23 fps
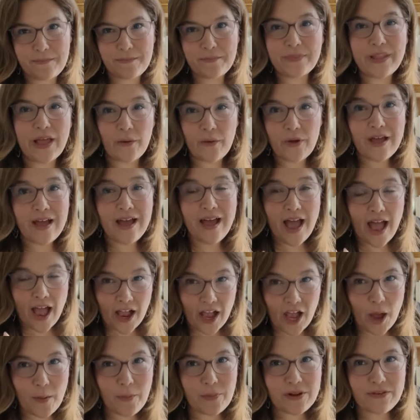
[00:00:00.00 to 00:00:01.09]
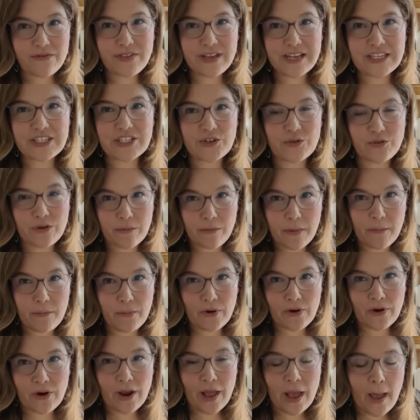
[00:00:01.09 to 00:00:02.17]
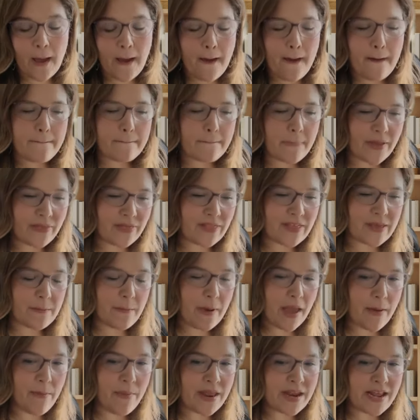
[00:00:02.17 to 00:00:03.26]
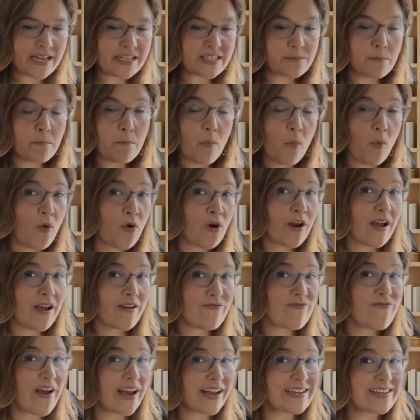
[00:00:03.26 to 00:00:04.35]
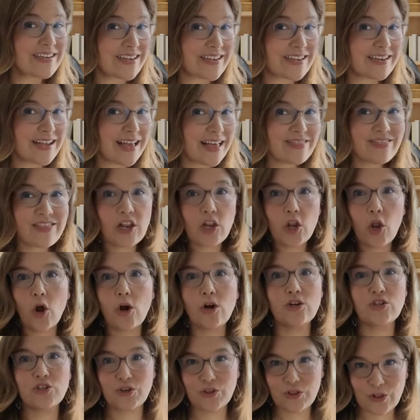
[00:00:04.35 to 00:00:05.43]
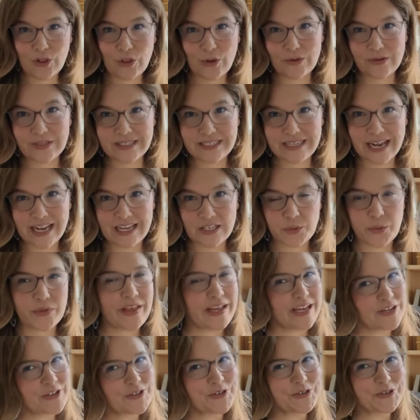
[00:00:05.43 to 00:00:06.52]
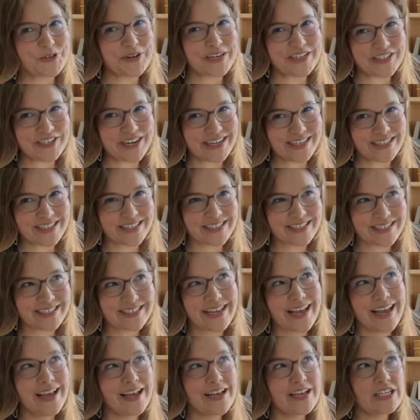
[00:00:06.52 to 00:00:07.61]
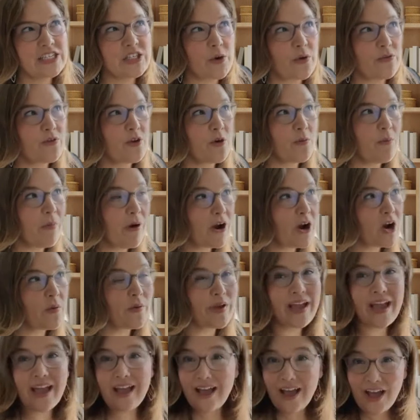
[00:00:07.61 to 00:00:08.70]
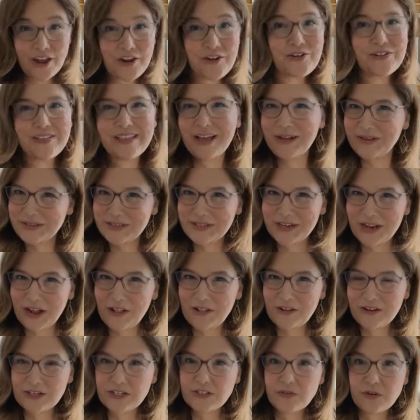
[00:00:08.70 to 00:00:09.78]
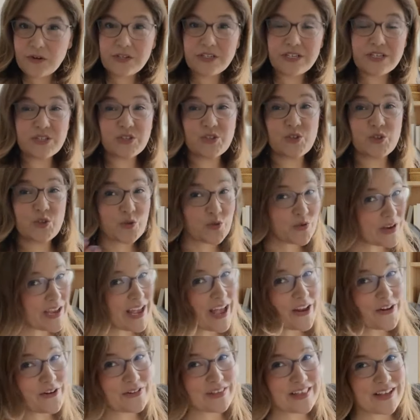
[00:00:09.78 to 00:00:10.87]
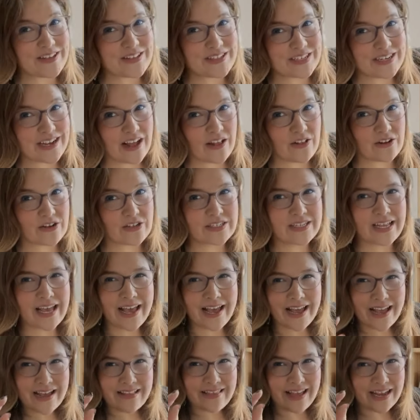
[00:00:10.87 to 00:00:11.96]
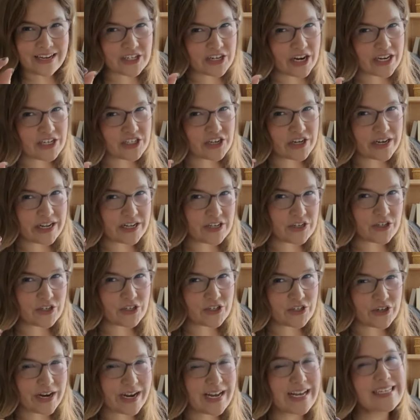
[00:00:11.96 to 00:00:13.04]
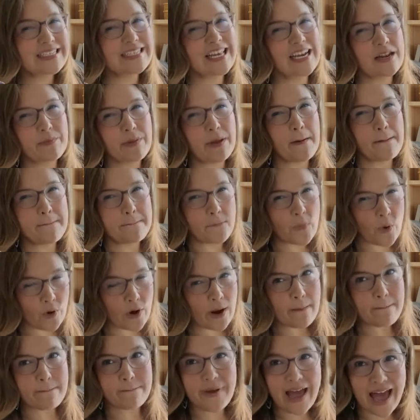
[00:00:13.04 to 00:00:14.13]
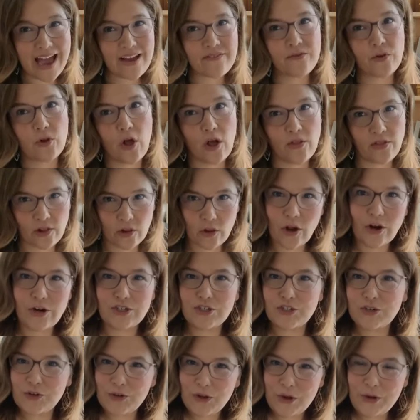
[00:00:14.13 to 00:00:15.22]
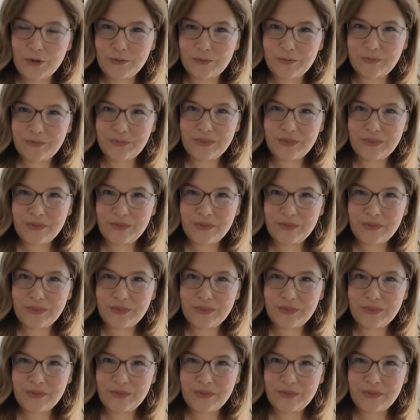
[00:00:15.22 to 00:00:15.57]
Now, a couple of things to remember. Monthly payment is more affected the larger the loan size when the interest rate changes. So if you're borrowing $100,000 versus $300,000, that change in interest rate is going to be more impactful on the larger loan.